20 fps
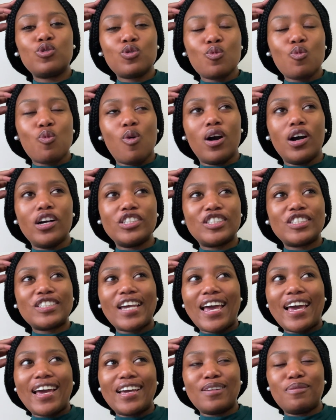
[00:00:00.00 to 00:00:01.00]
to watch
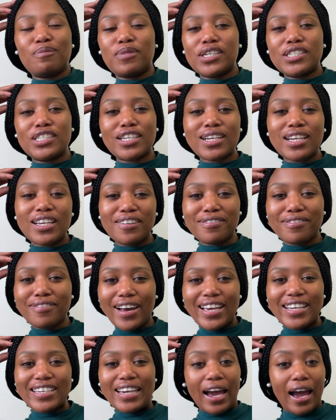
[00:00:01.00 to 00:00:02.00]
and basically
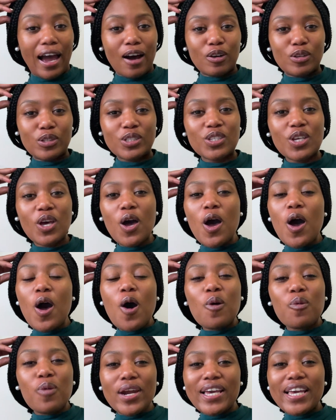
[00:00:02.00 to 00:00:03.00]
find out
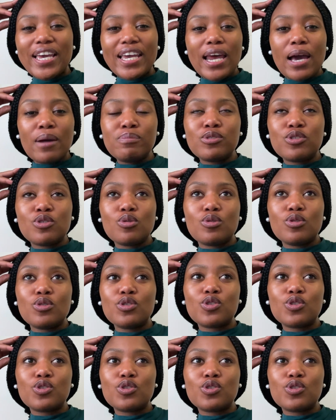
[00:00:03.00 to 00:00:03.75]
what I get up to.